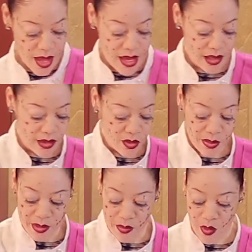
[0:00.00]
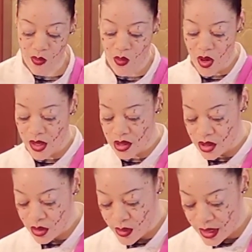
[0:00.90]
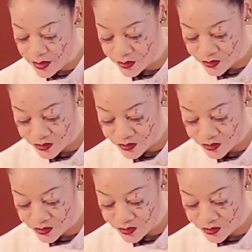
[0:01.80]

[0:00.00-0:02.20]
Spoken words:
Add a little bit more water to it.